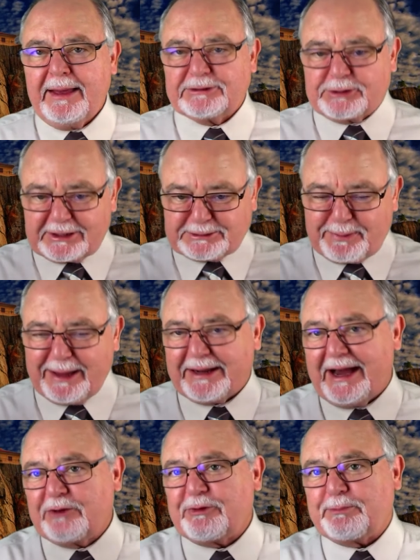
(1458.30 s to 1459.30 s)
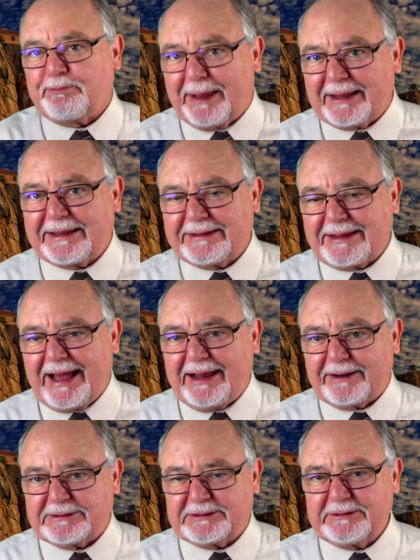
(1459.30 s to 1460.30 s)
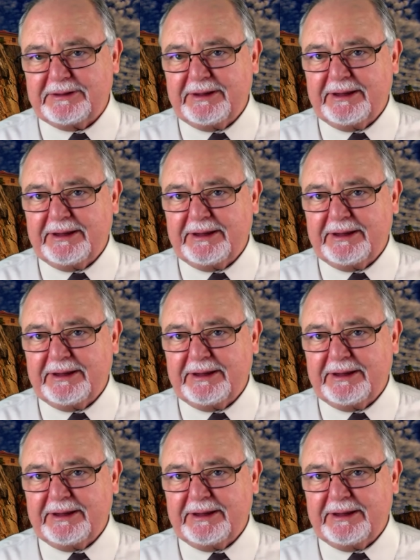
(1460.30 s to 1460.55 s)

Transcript: is going to spend one hundred million dollars,